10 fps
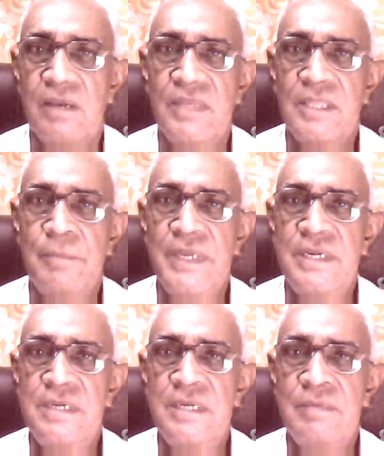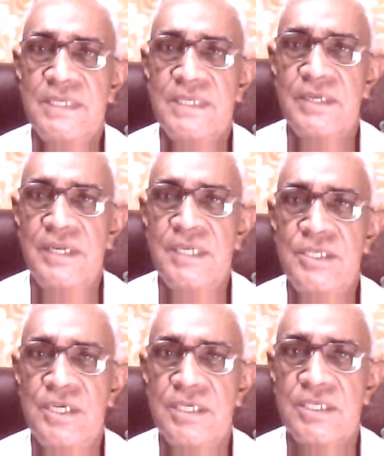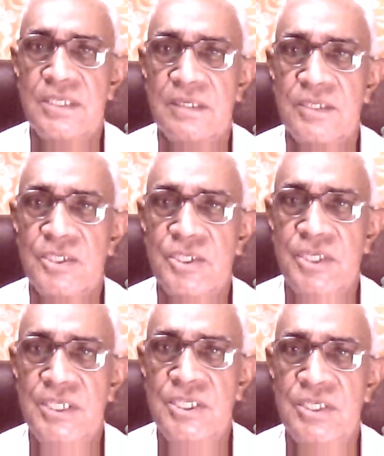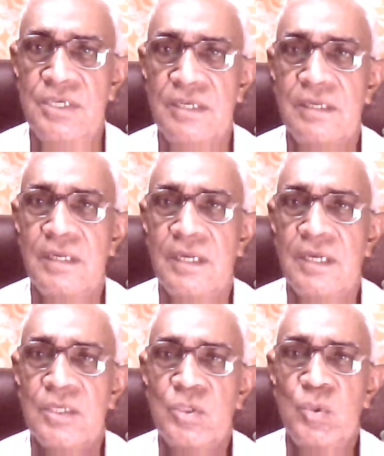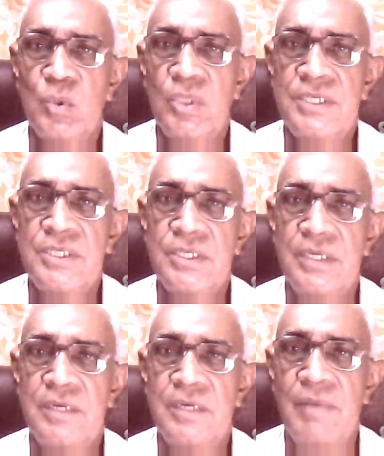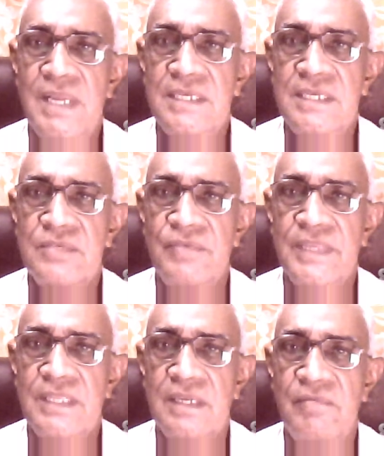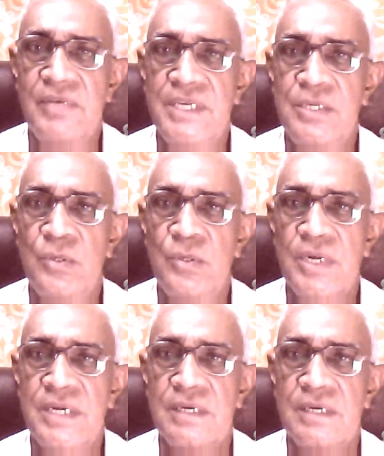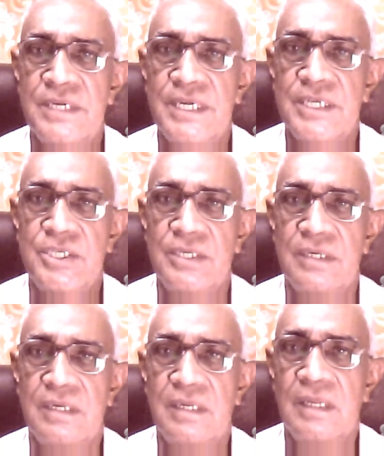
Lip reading: When the perineum is reached, it's stretched so that it bulges with every uterine contraction.